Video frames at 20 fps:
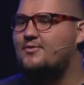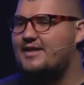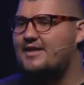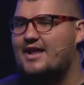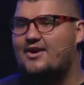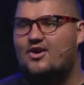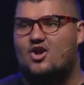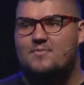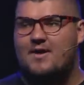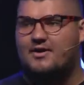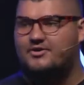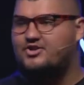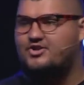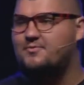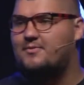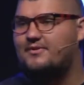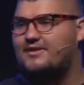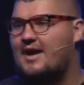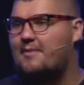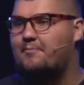And I don't know about you,
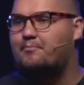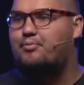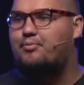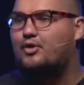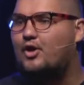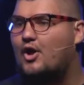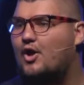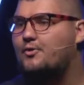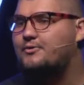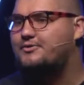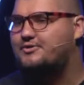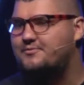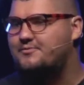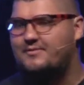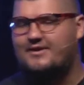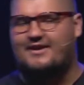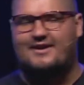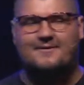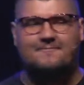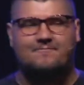but that blows
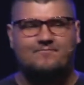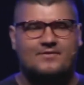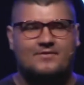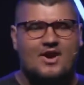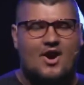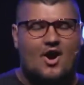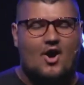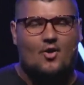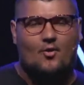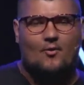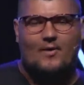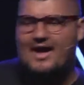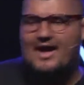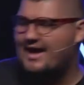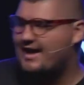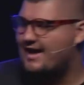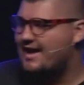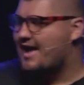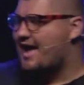me away.